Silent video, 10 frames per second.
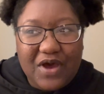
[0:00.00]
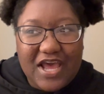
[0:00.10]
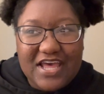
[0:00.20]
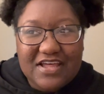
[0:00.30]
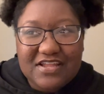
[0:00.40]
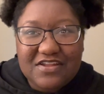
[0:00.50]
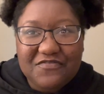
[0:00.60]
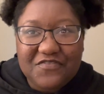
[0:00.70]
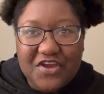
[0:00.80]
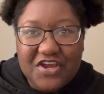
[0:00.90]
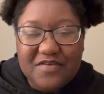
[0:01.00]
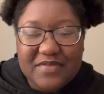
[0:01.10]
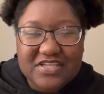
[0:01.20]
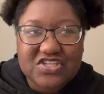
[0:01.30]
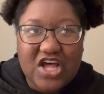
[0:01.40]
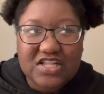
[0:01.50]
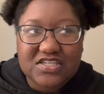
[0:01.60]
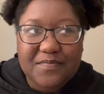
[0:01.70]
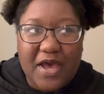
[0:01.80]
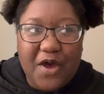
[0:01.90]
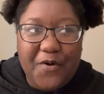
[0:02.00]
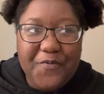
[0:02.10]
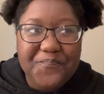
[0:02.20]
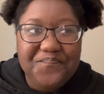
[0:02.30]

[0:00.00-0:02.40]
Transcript: I had very mixed thoughts about